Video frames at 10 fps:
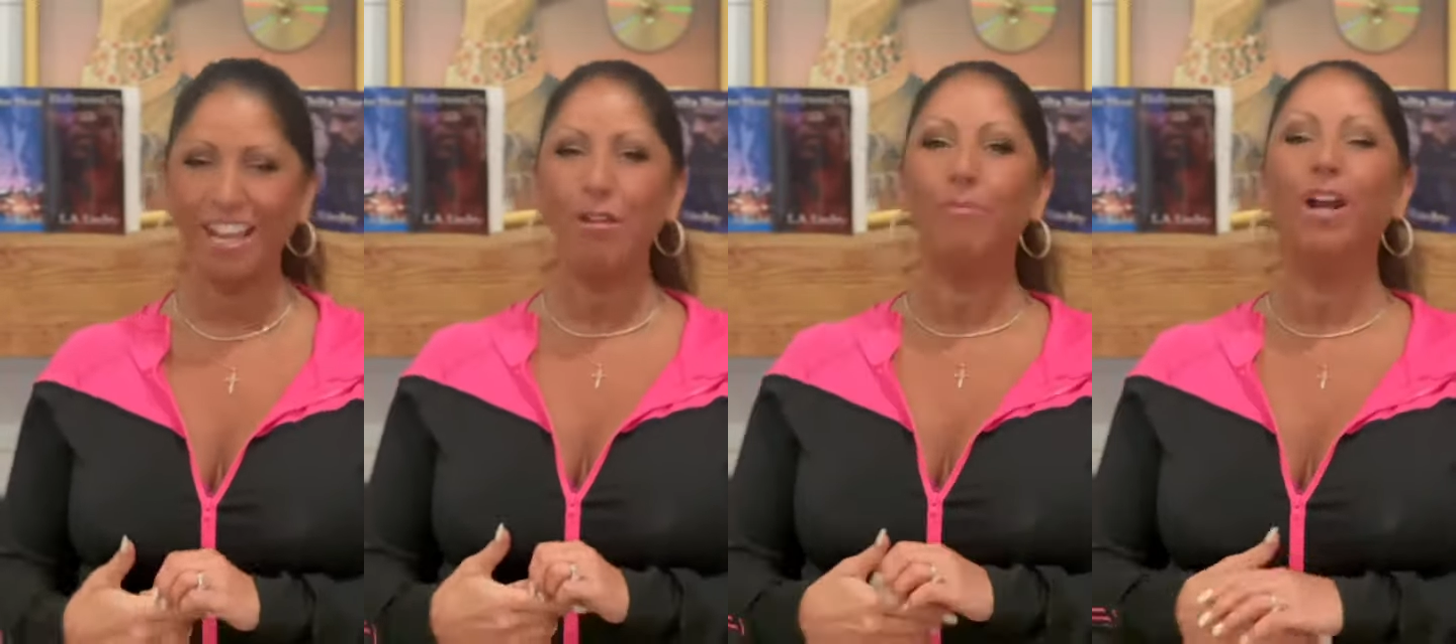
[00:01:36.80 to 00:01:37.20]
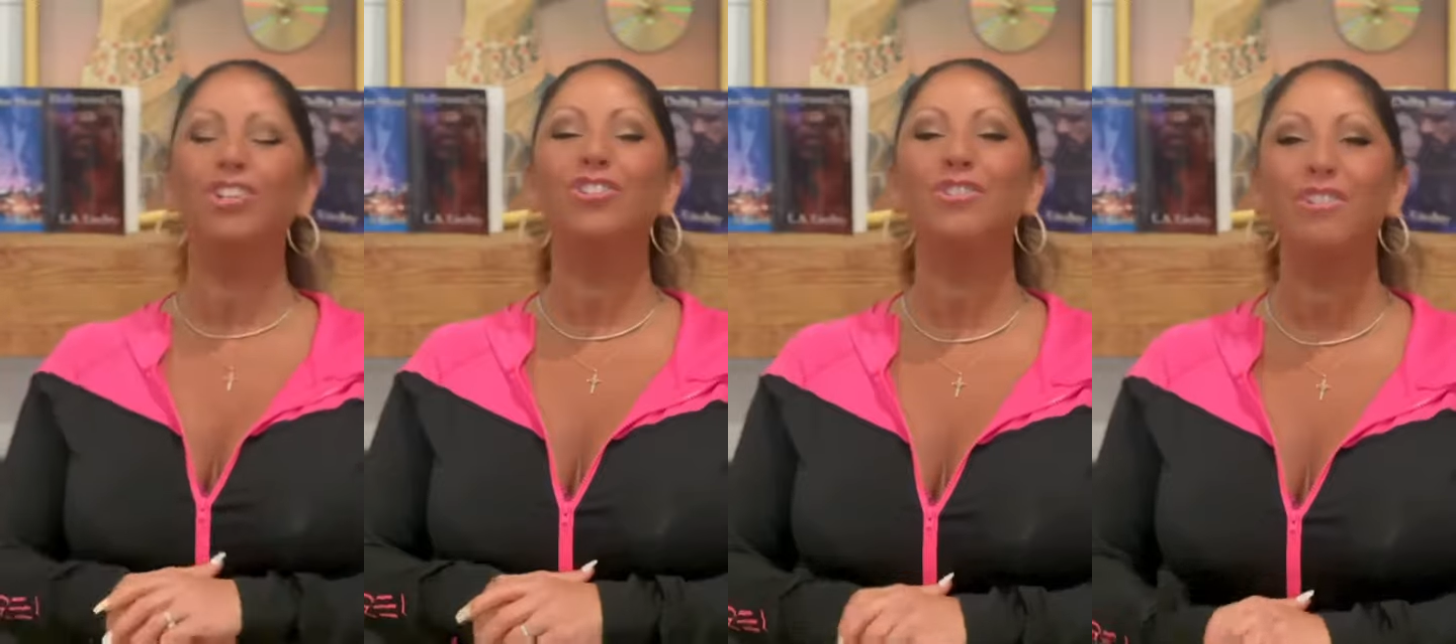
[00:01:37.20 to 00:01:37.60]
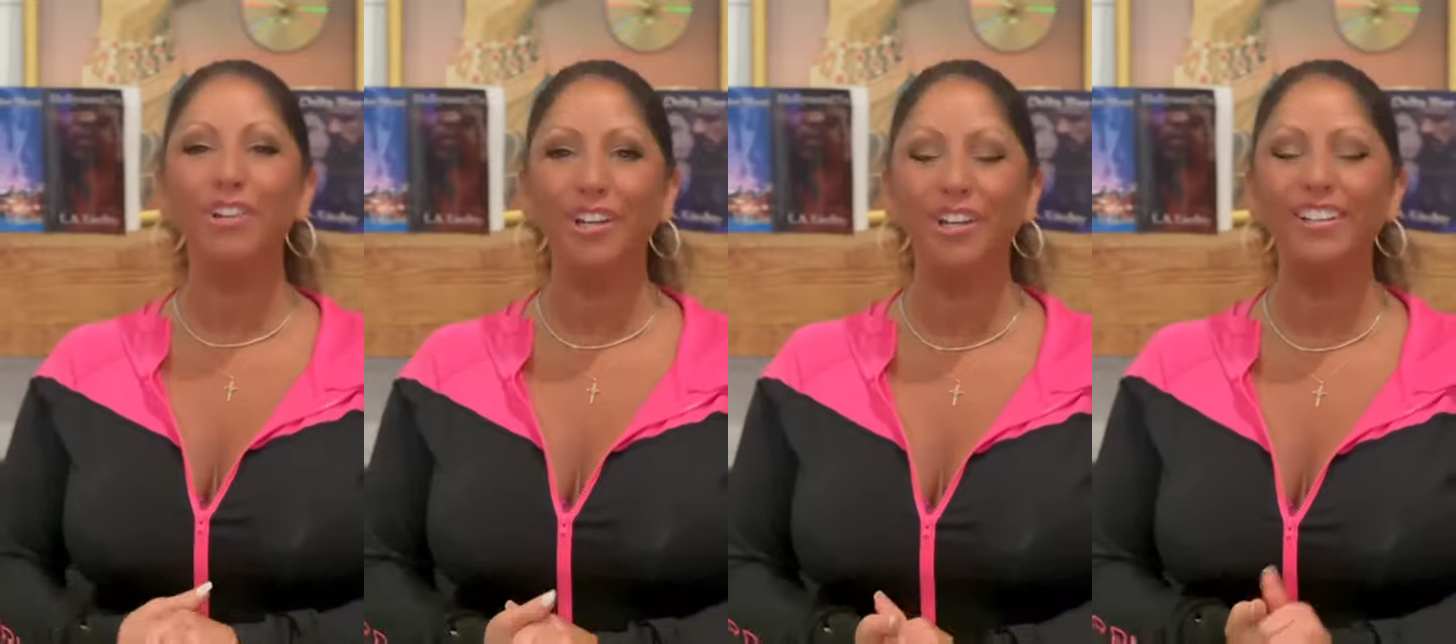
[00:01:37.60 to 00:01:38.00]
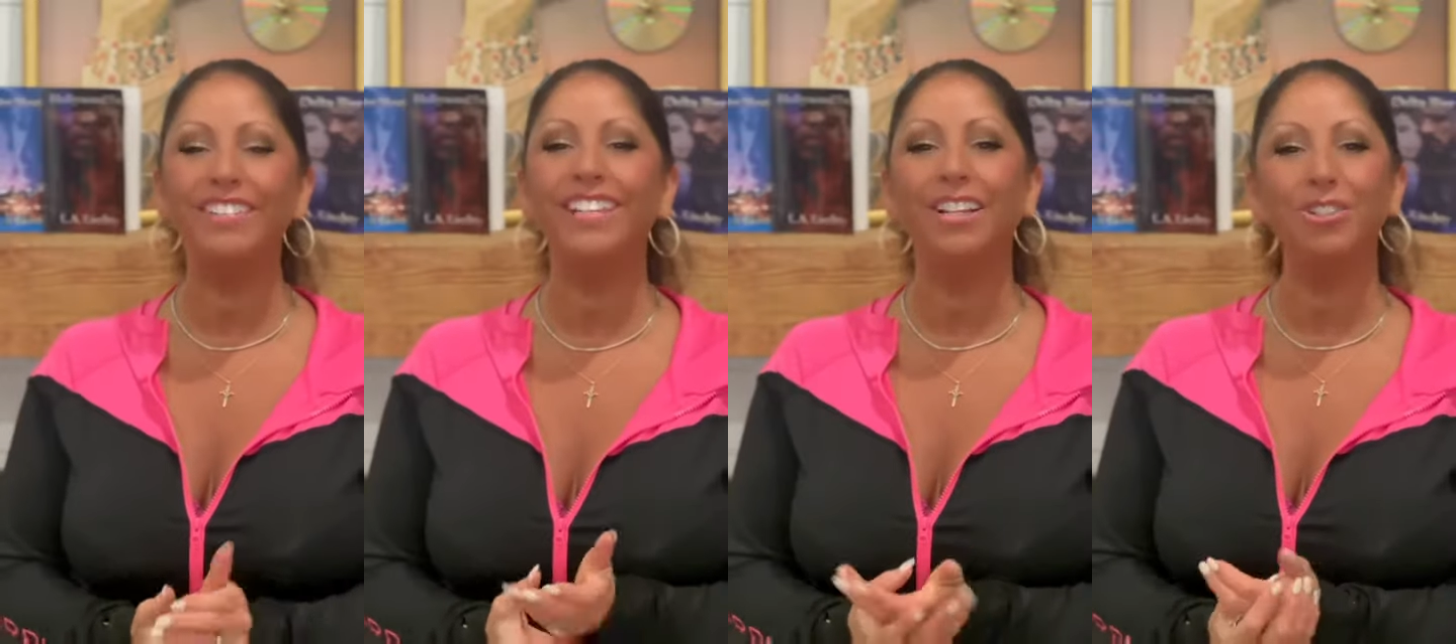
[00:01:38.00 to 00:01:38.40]
March 3rd,
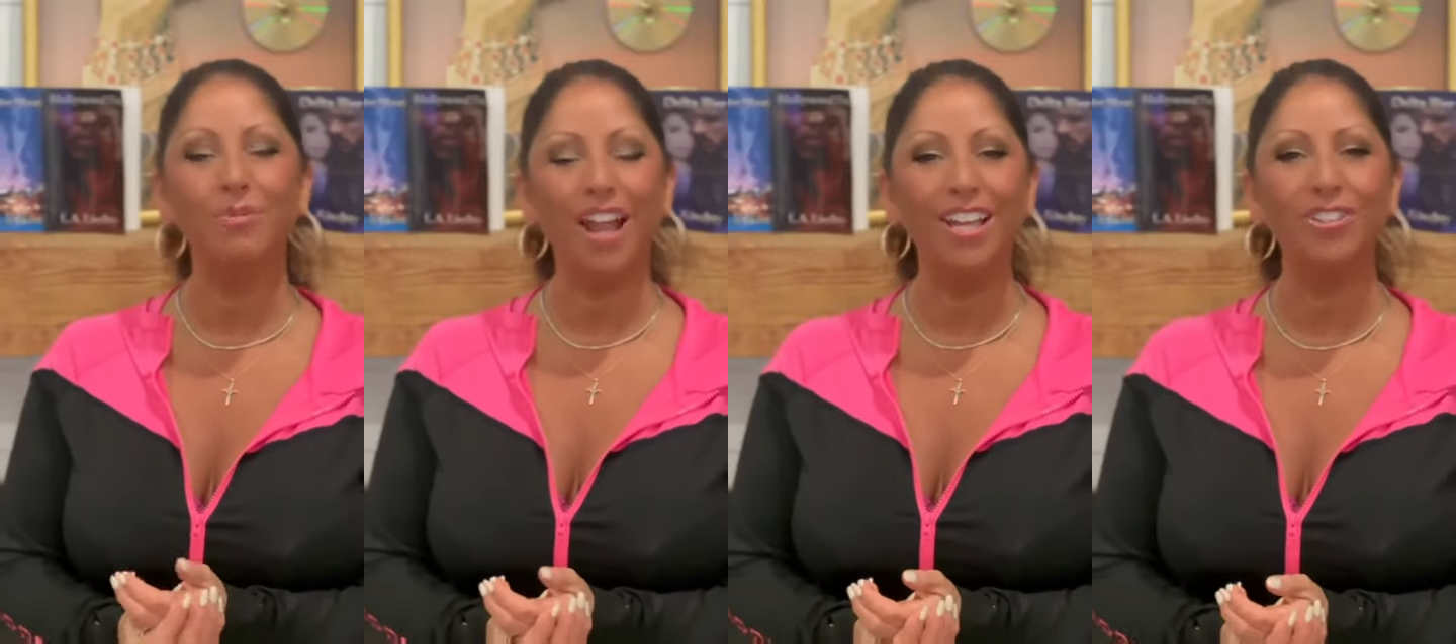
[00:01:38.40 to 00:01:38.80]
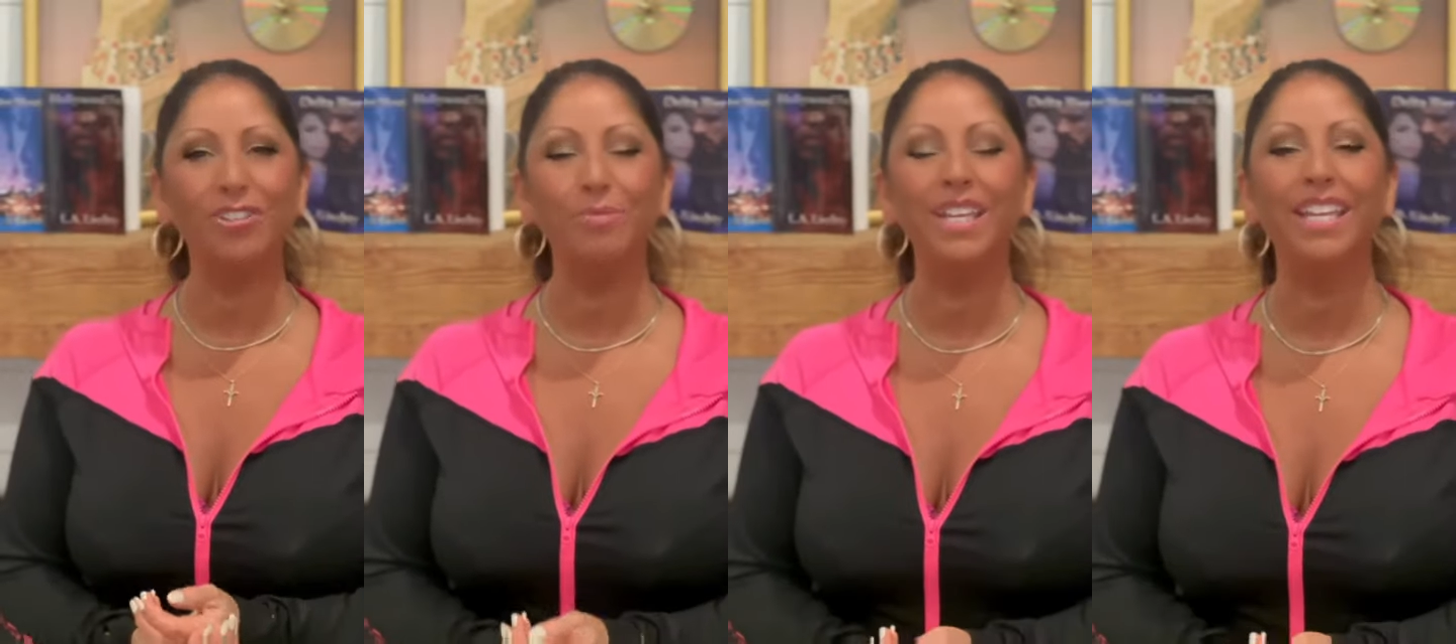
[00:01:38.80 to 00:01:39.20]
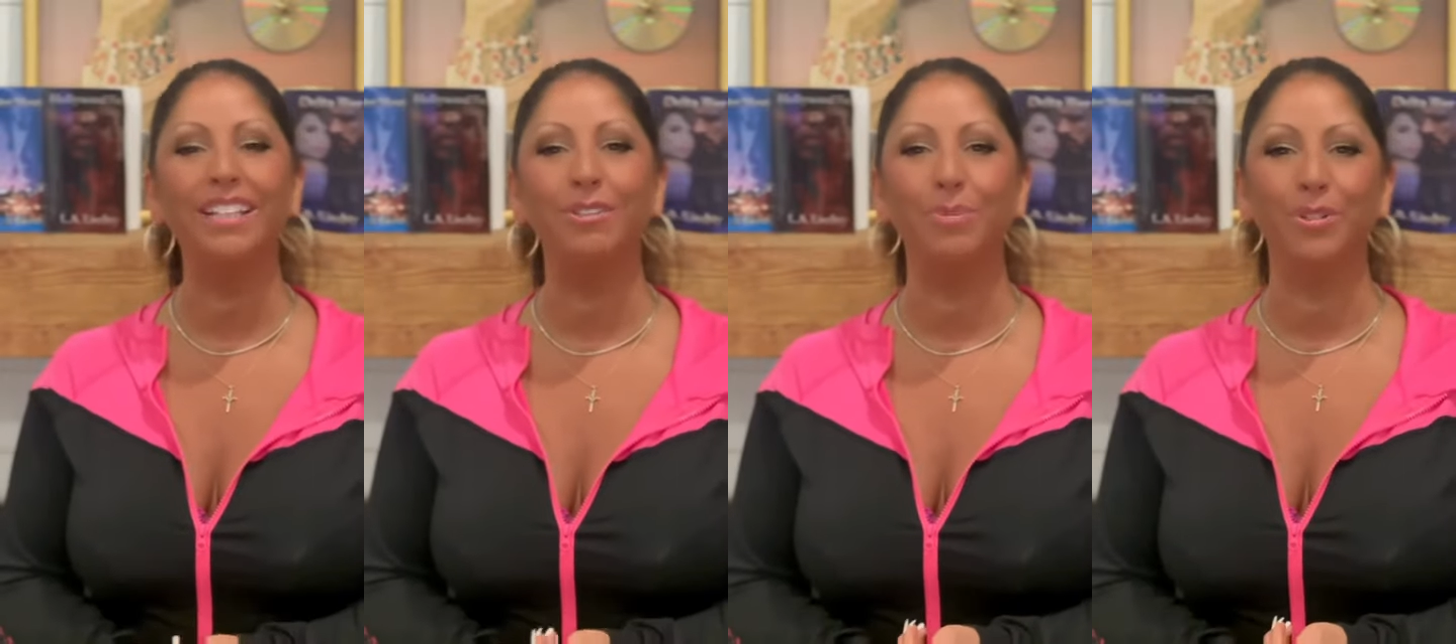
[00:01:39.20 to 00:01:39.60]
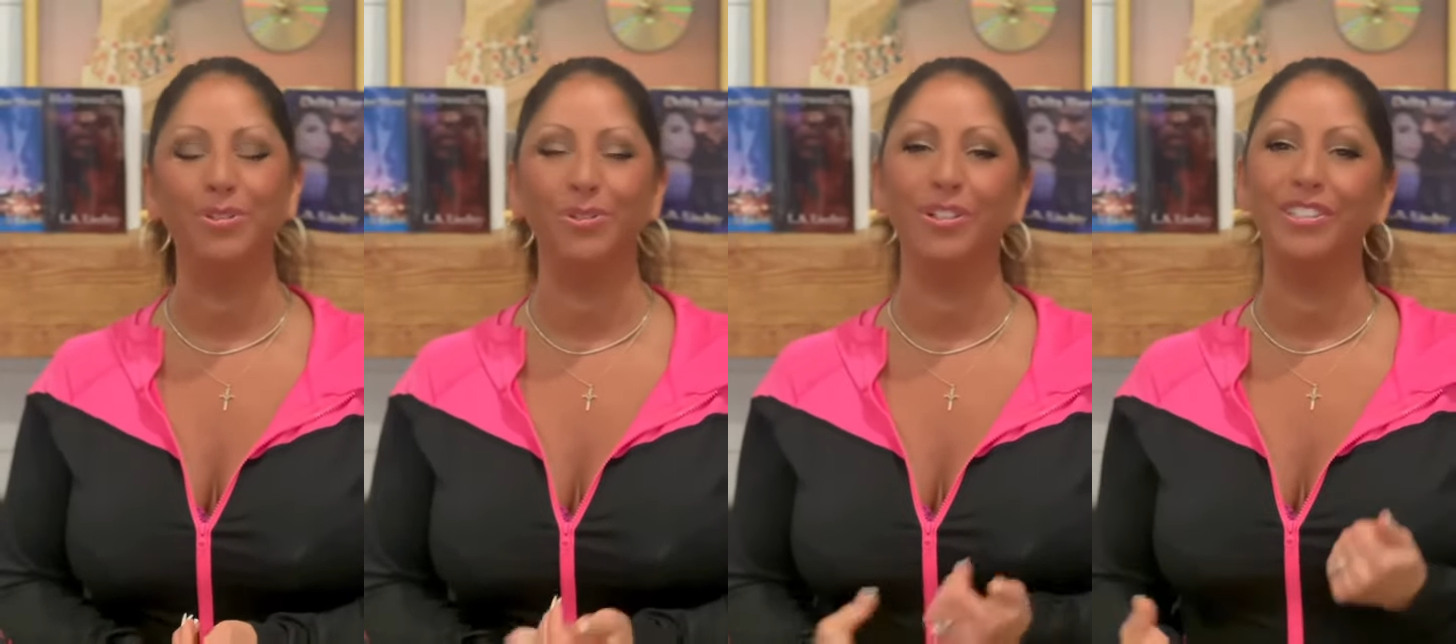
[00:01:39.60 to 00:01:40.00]
Delta Rise should be hitting the bookstores.